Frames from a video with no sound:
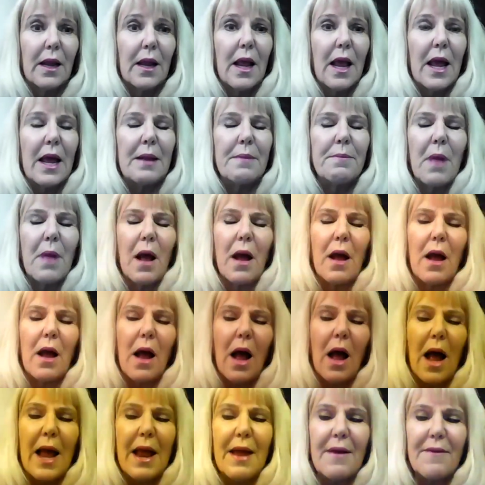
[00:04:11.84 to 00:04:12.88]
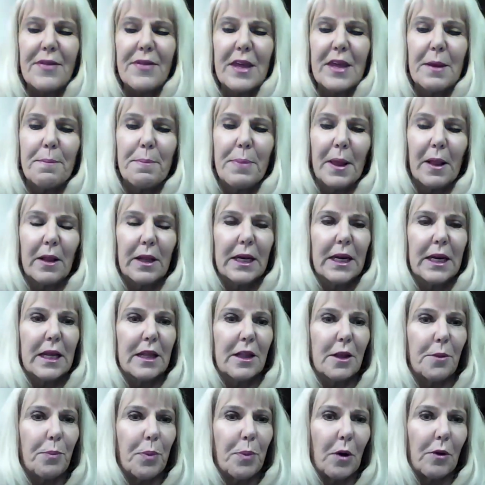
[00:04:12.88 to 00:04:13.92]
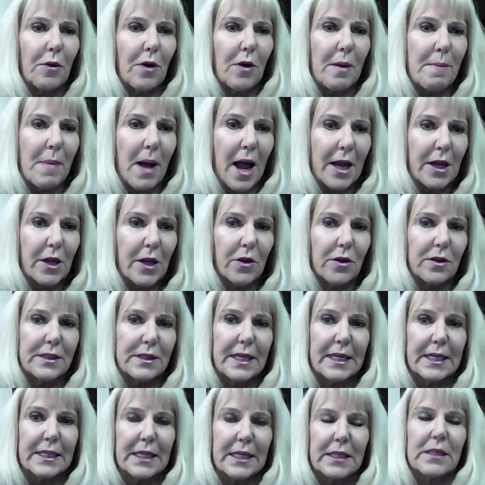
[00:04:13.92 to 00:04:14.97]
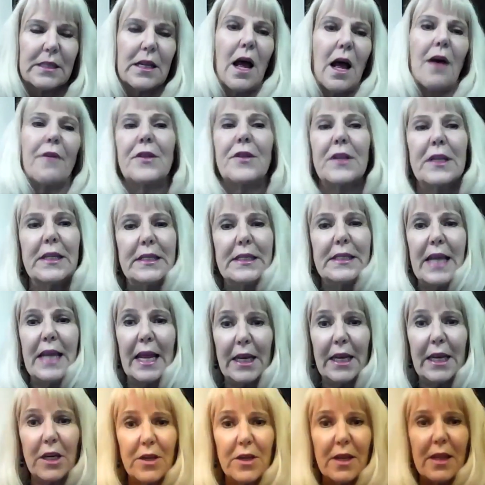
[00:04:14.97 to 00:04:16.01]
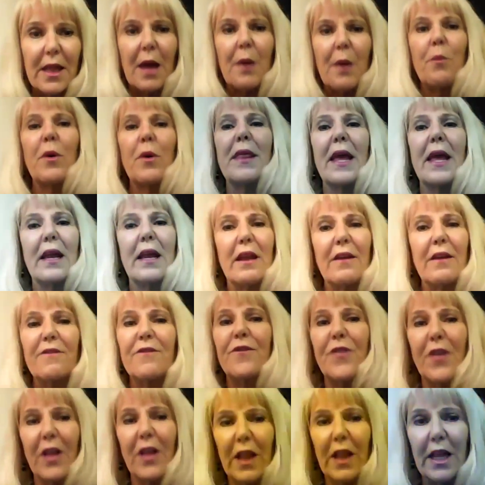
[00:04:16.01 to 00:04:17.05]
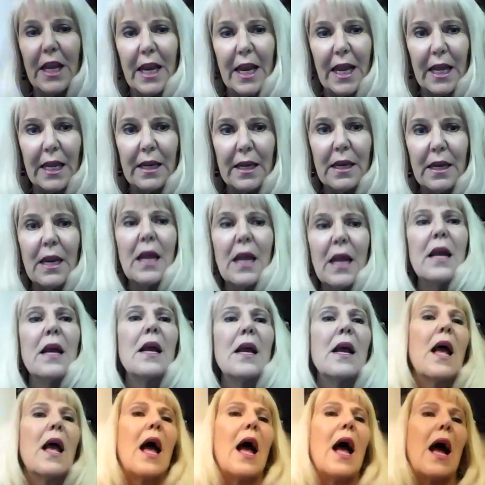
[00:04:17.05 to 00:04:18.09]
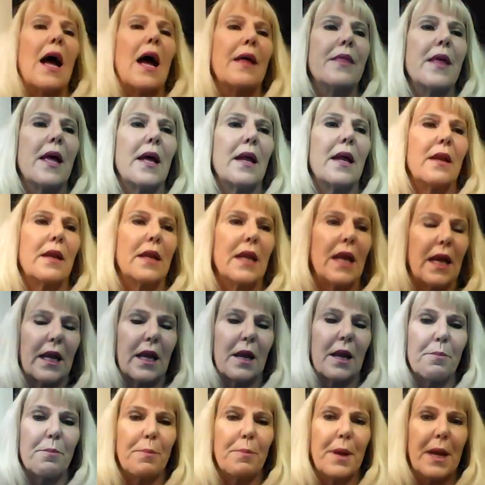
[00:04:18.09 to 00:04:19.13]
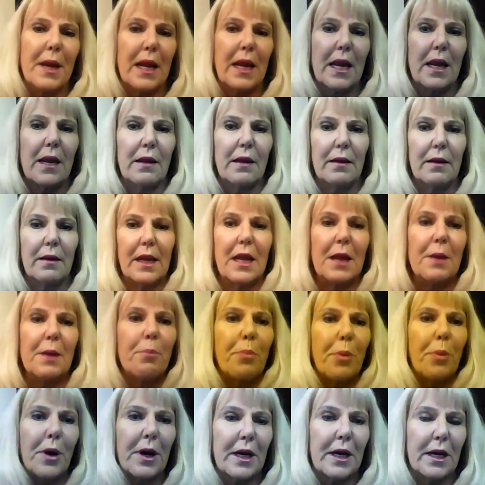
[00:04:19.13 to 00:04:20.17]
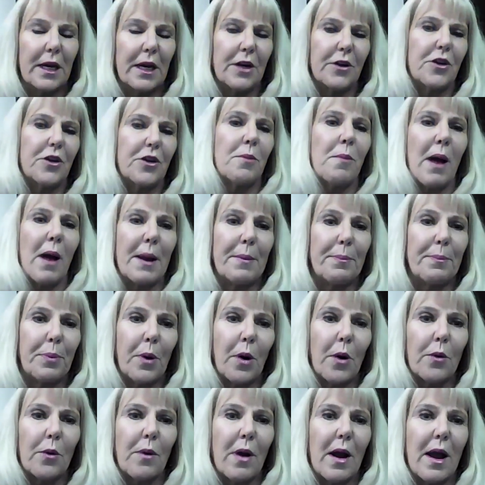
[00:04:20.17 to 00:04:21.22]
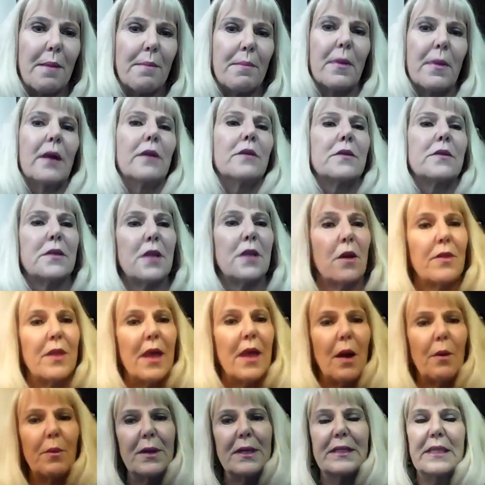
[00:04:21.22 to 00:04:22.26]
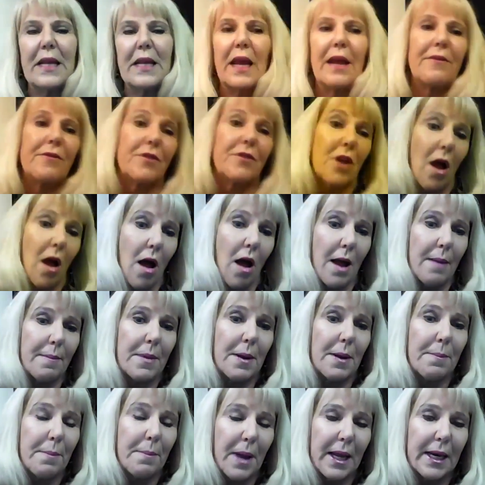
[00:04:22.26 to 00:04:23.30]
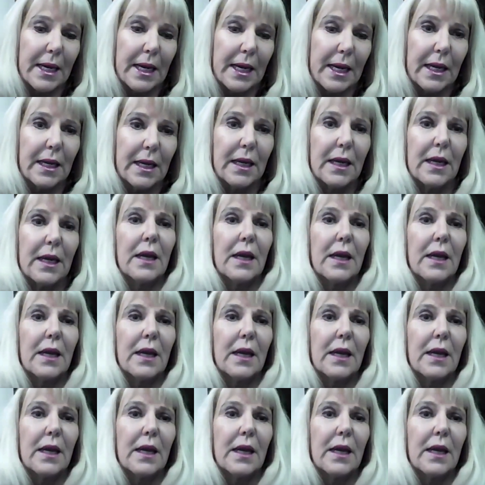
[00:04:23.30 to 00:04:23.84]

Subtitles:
And I have the ability in the program I use, EasySoft, to send it to them where they can fill it in, and then it can be inputted into my program so that we save time and money